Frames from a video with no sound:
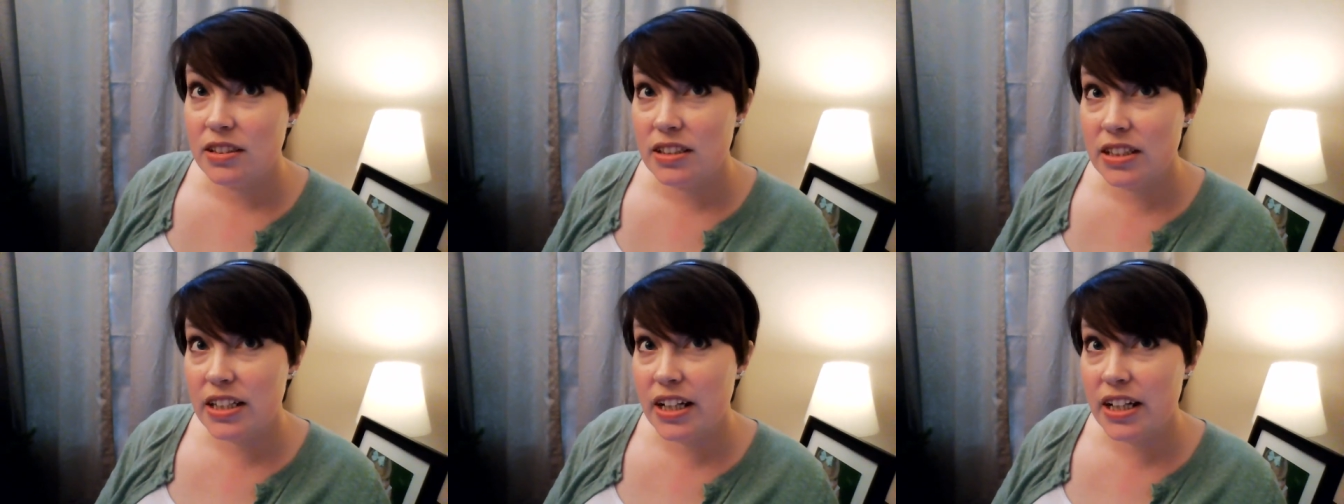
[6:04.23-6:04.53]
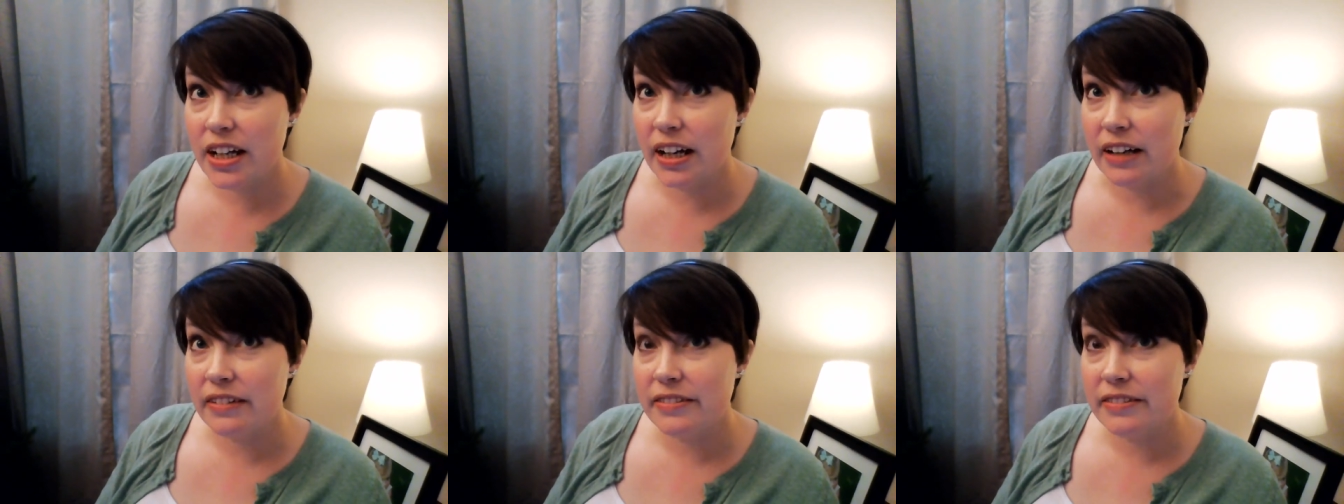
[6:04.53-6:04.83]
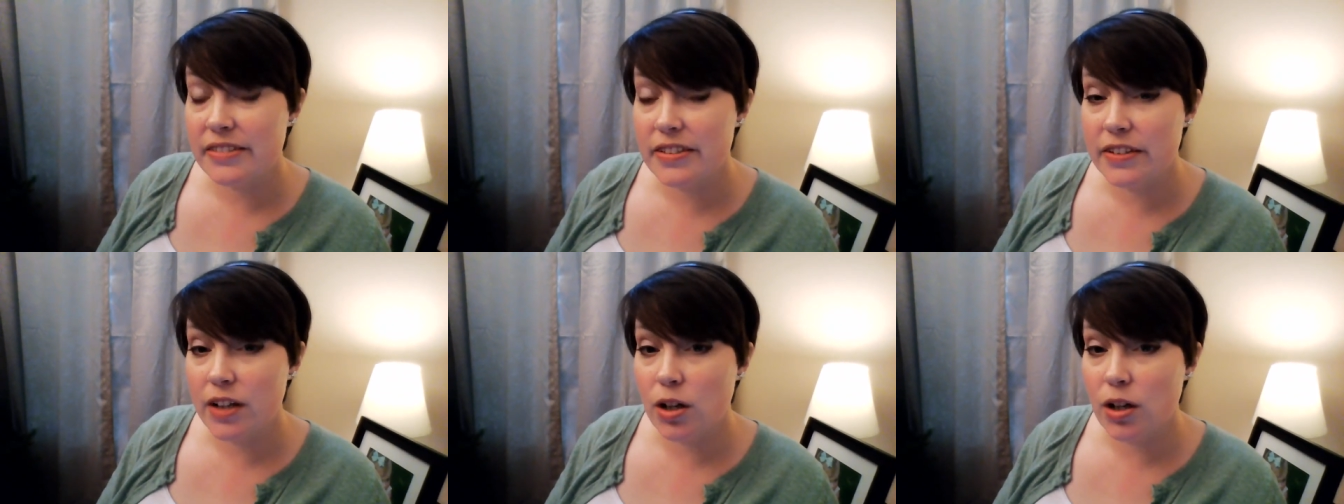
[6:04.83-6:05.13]
Yeah,
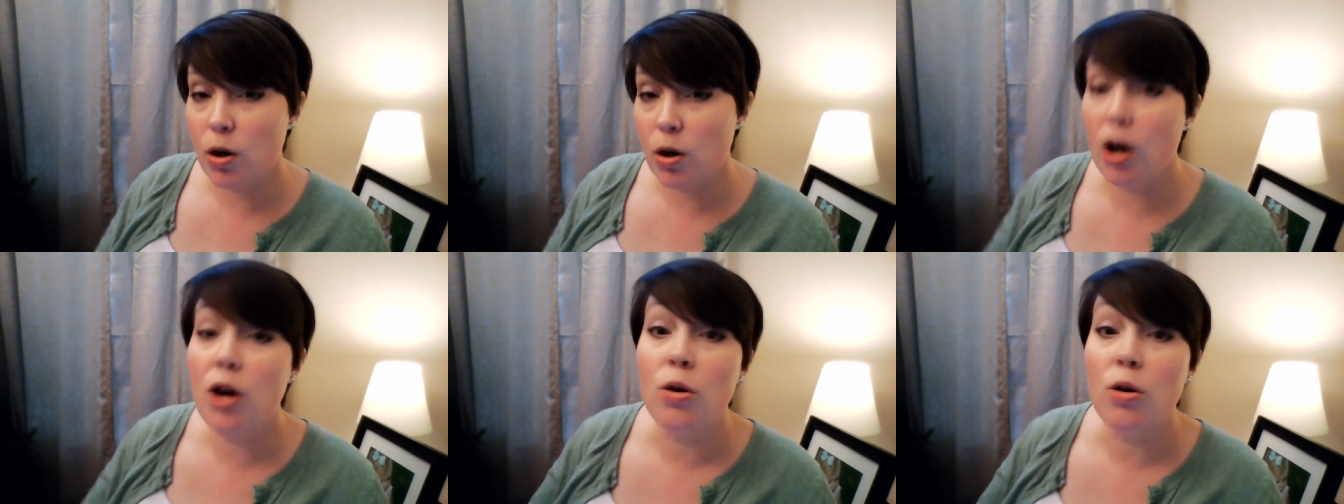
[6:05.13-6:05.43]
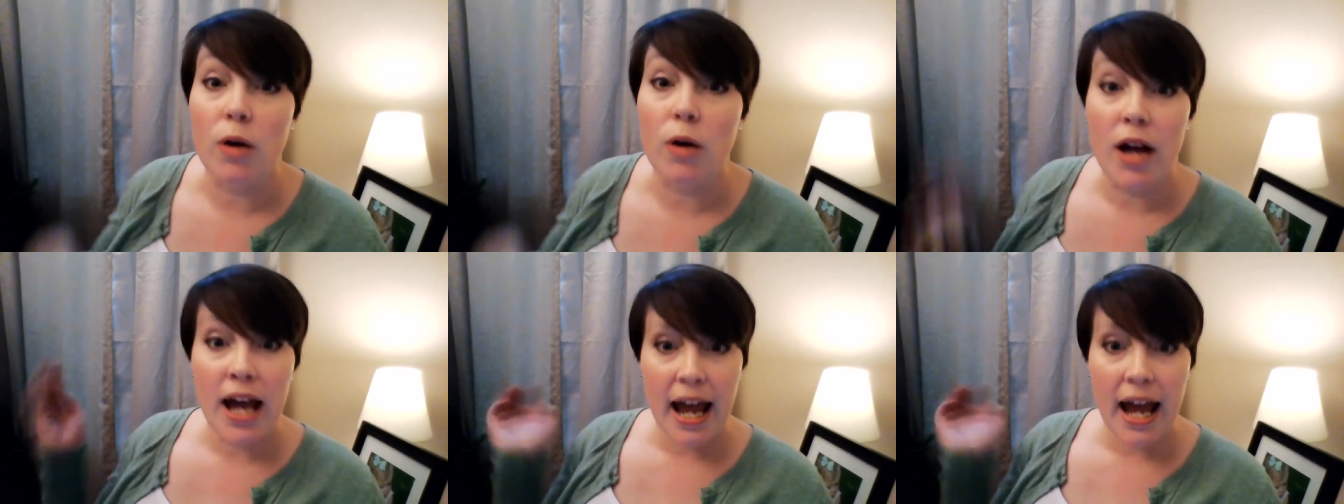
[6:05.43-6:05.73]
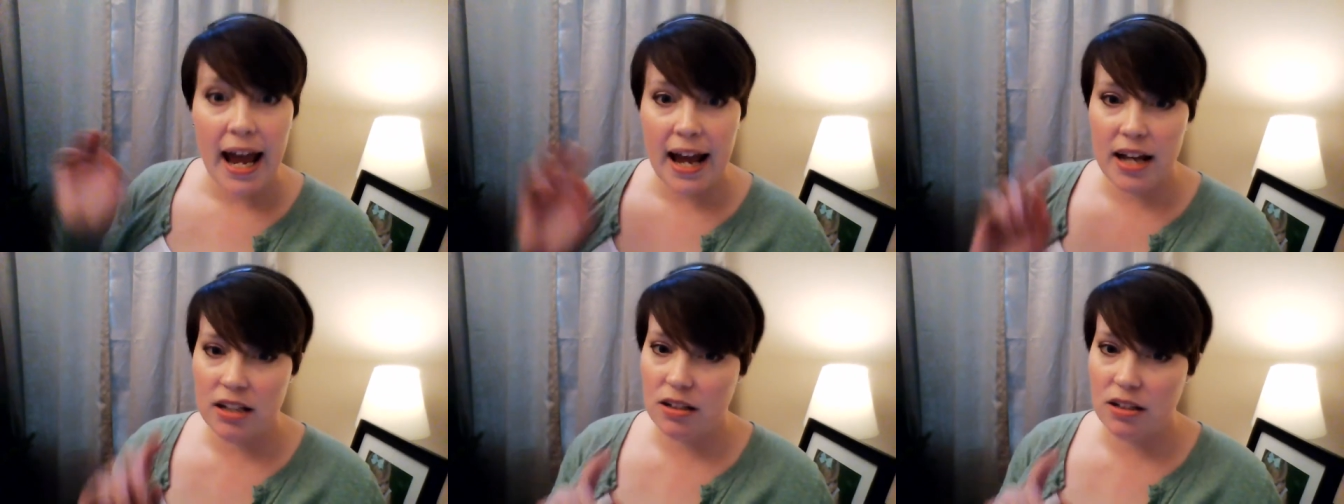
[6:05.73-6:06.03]
so, oh,
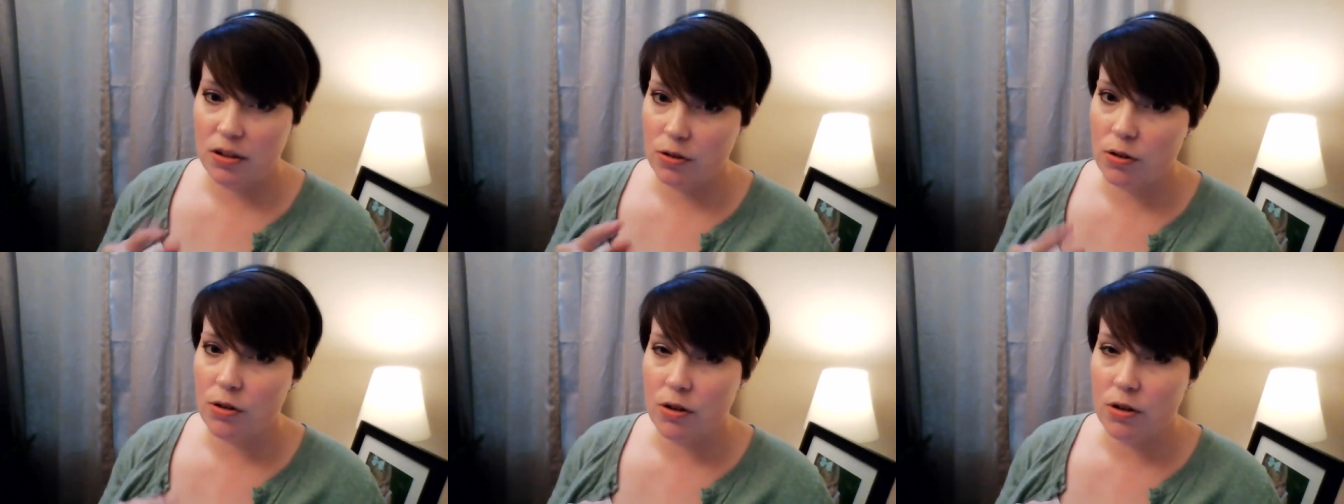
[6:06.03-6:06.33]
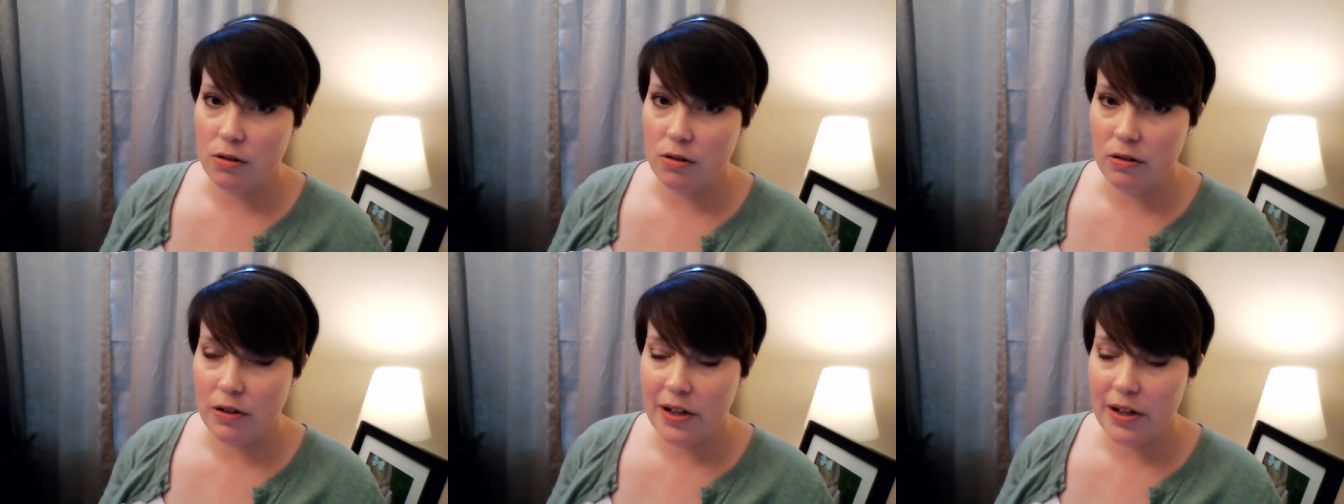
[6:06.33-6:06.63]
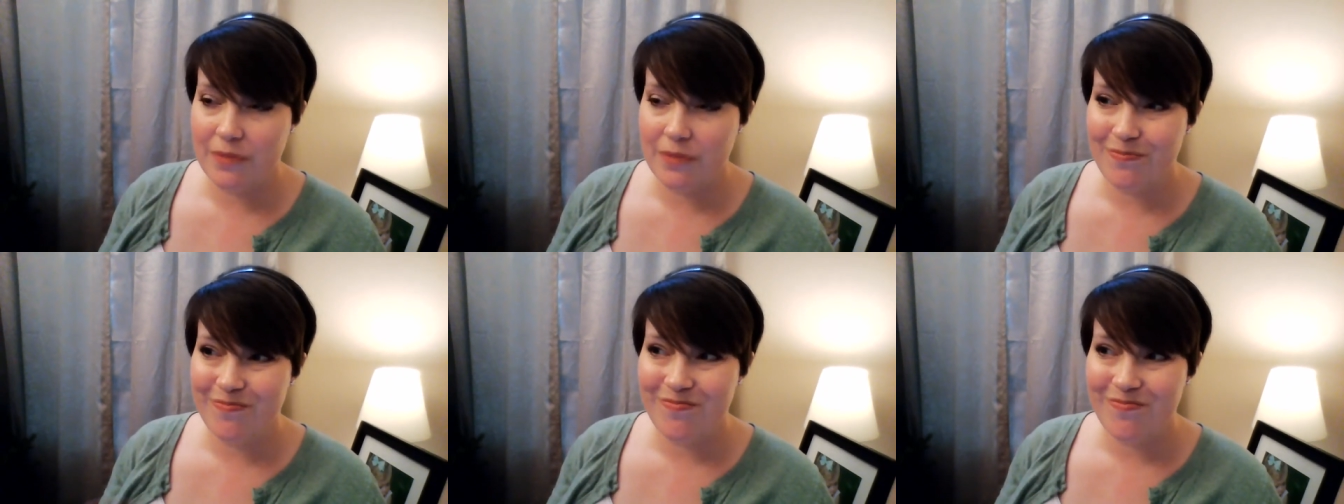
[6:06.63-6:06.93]
and
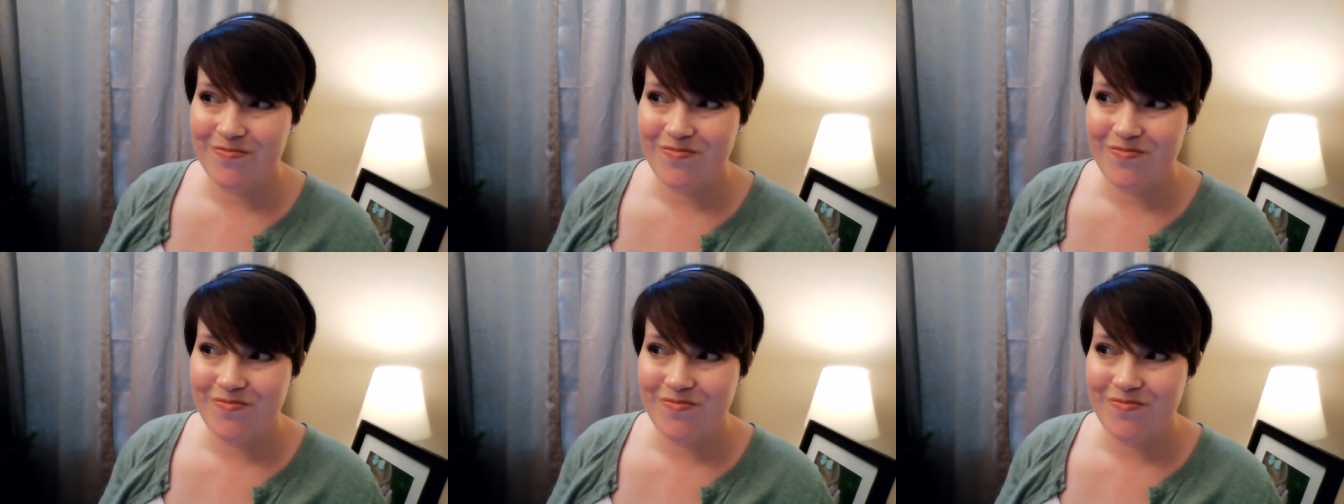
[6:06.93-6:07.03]
Coca-Cola.